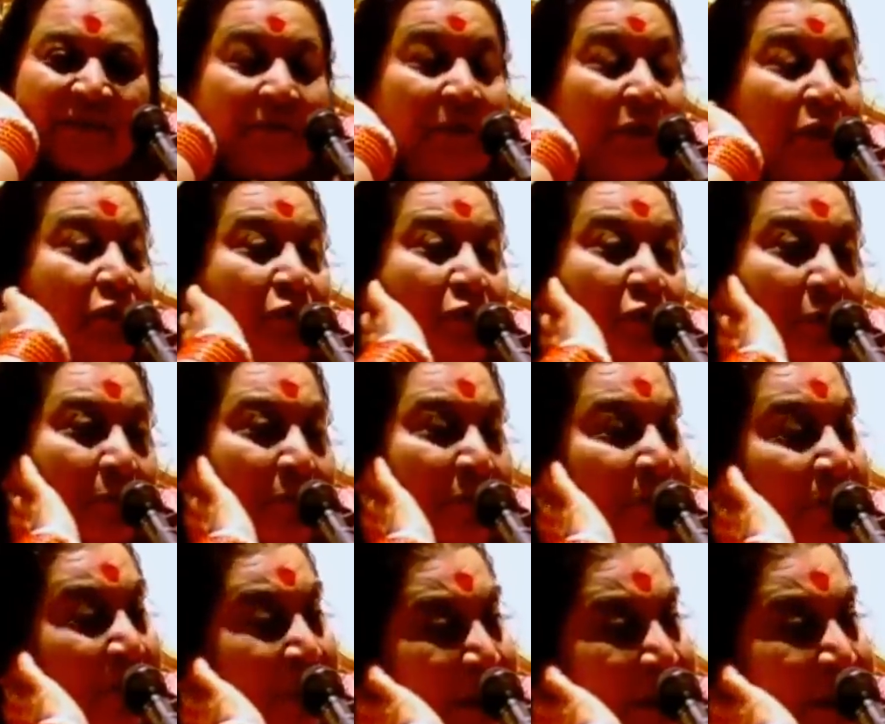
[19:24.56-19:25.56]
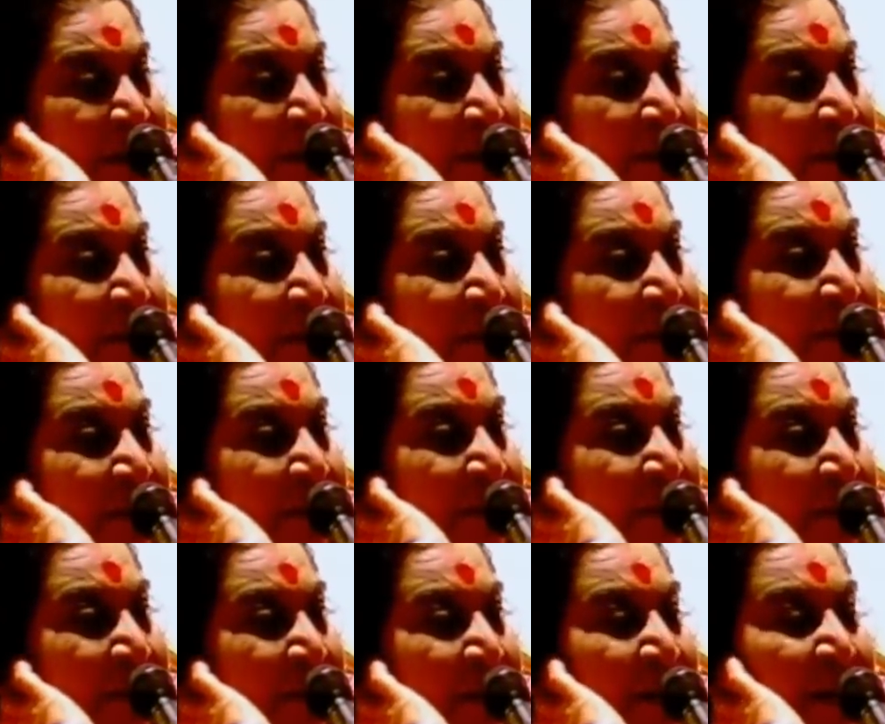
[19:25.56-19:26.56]
We should not be vulgar
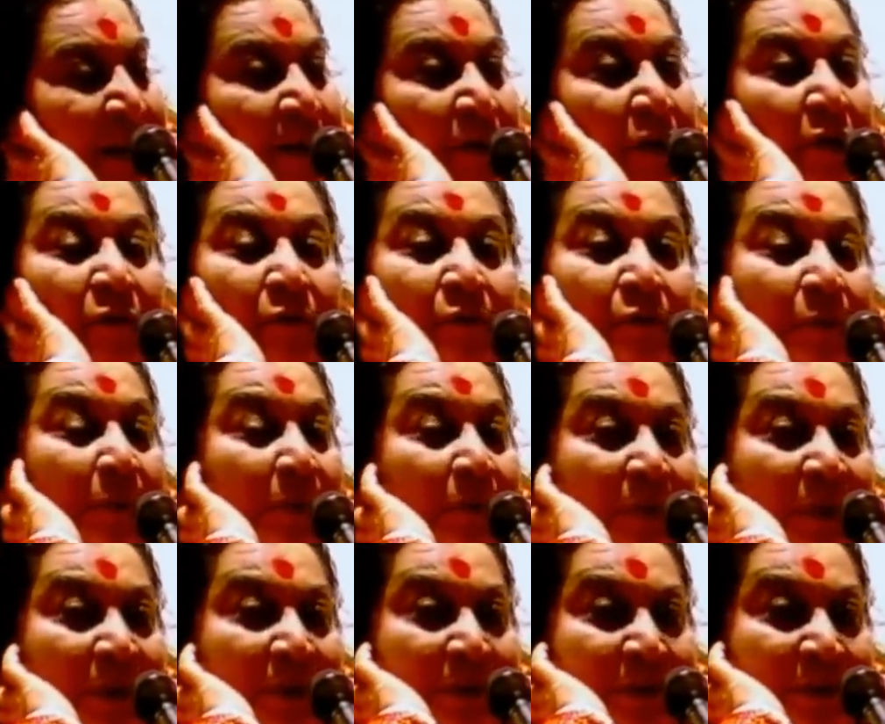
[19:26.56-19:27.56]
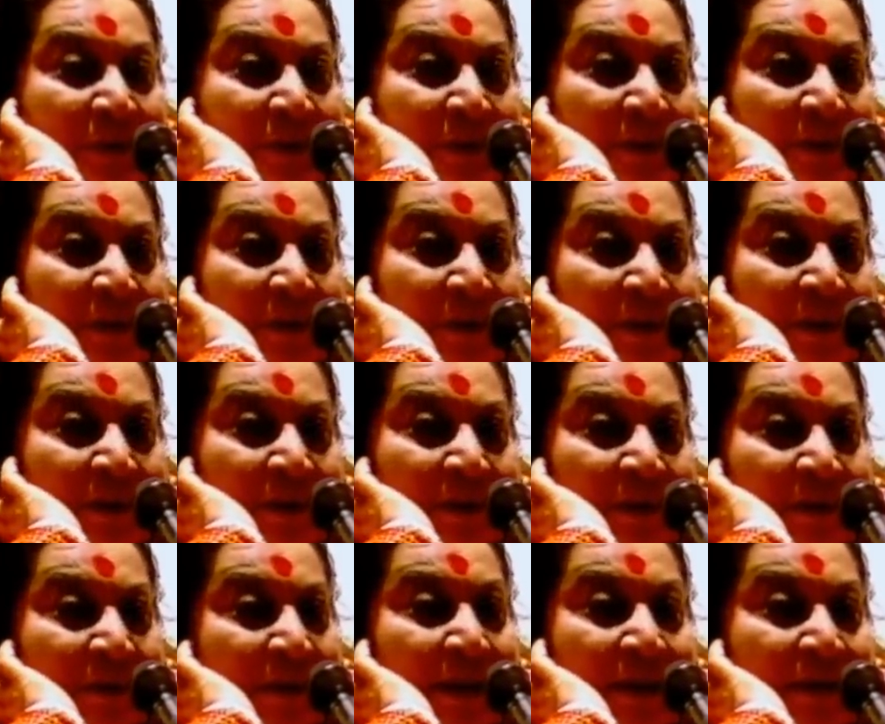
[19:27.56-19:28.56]
and not frivolous.
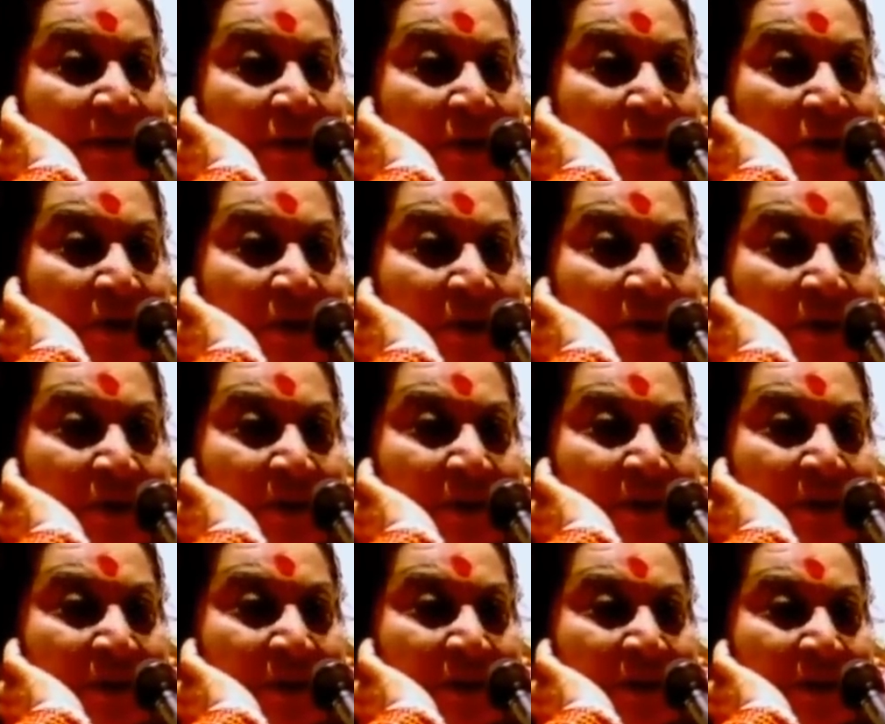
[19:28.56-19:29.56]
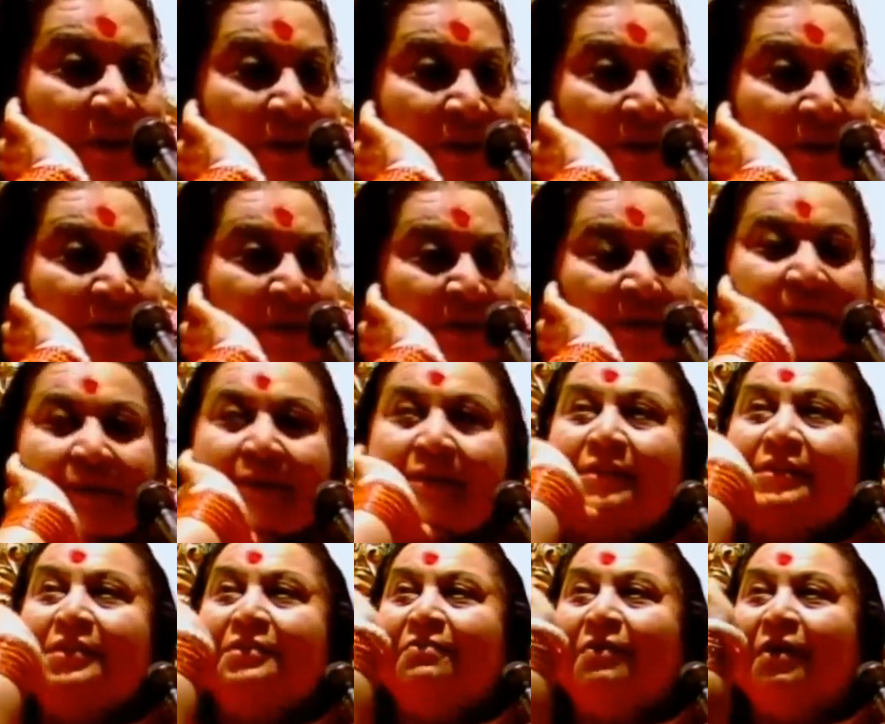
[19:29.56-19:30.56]
That's not…
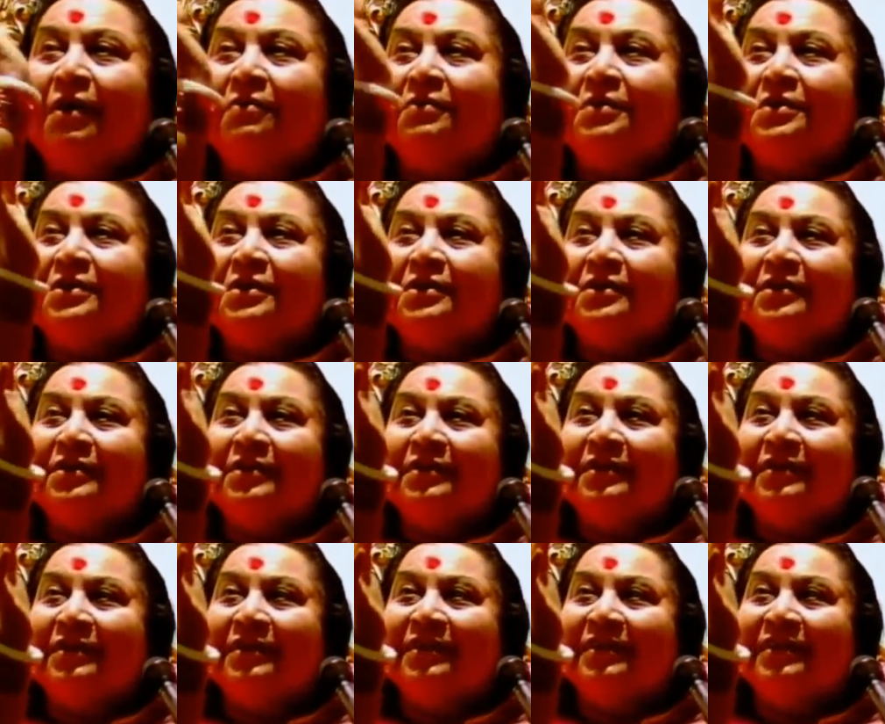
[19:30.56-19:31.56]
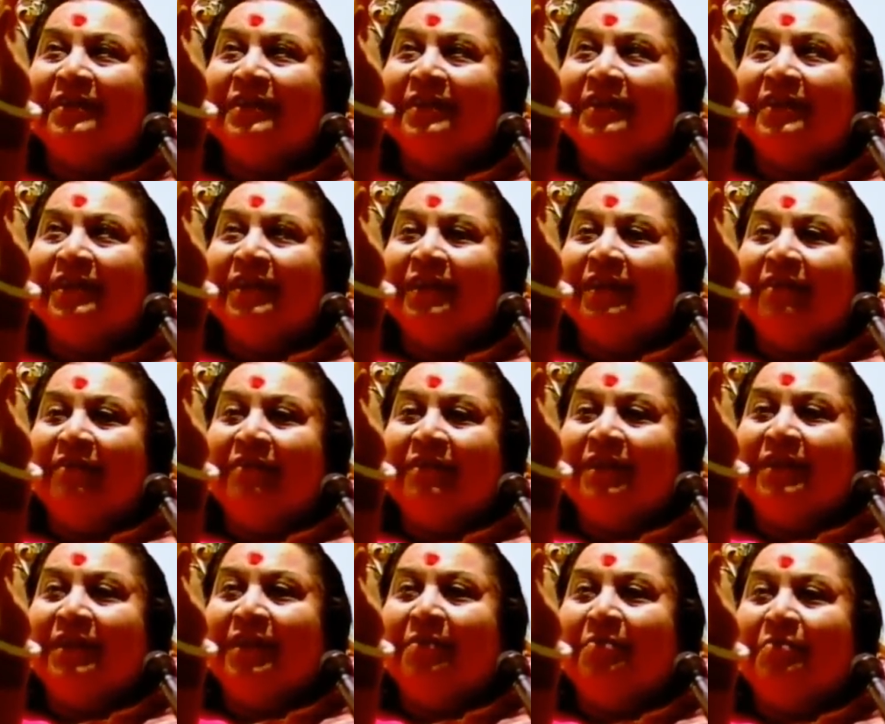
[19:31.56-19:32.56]
See these flowers,
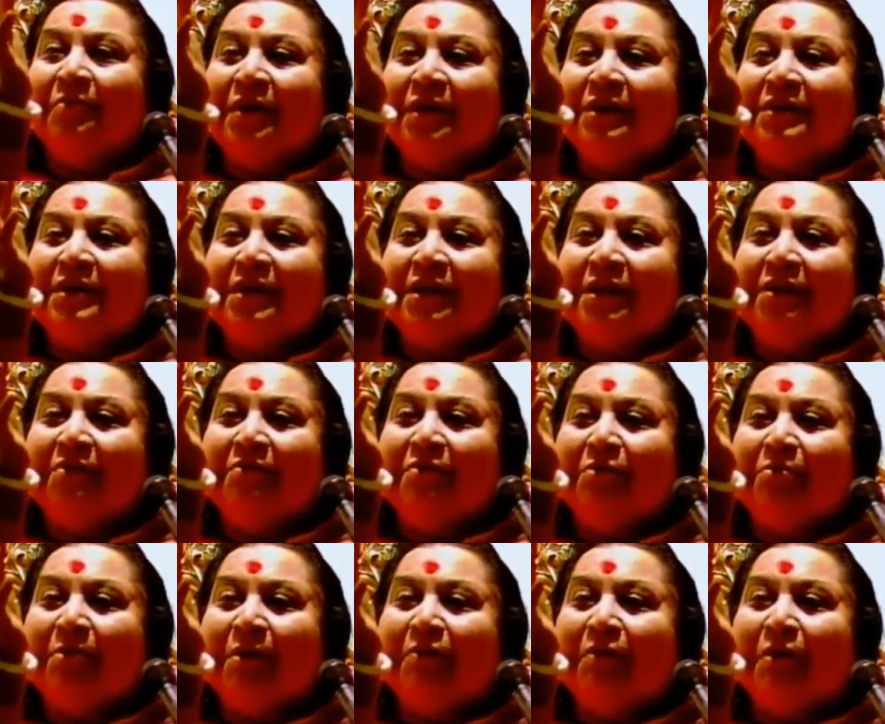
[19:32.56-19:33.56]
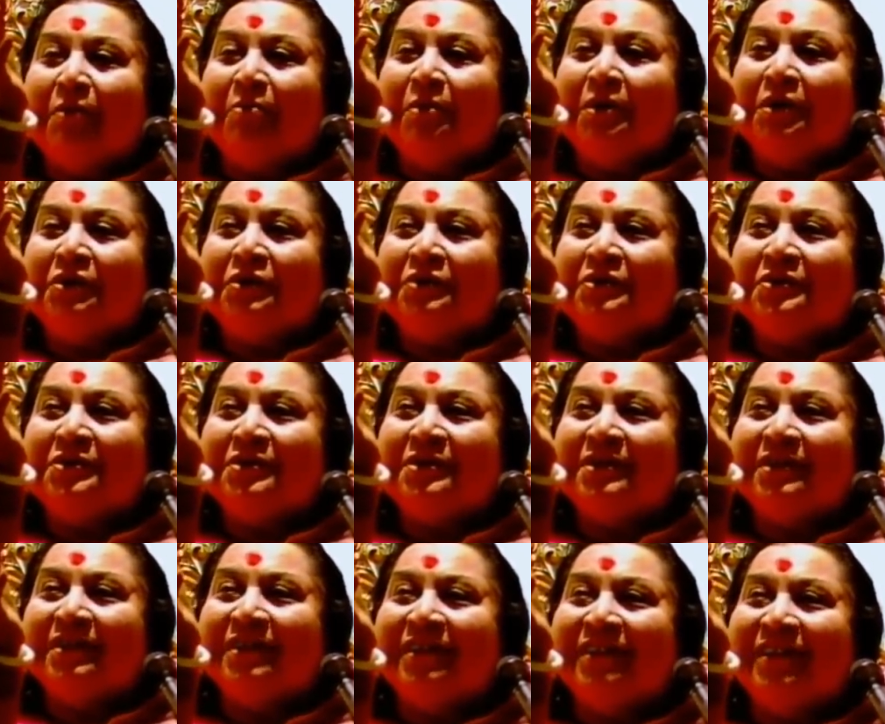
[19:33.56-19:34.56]
look at them, they are shaking with my vibrations.